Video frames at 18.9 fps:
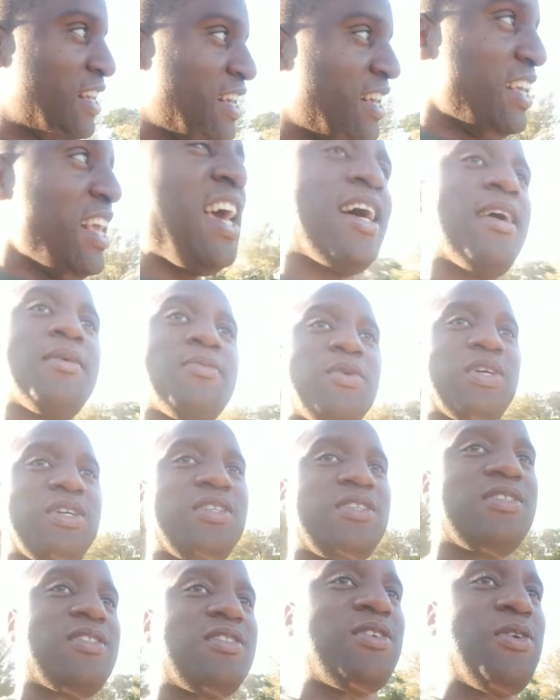yeah,
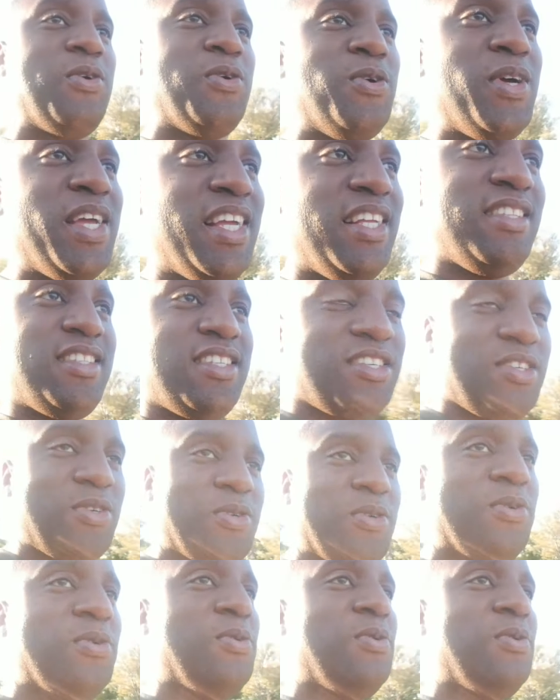we'll go into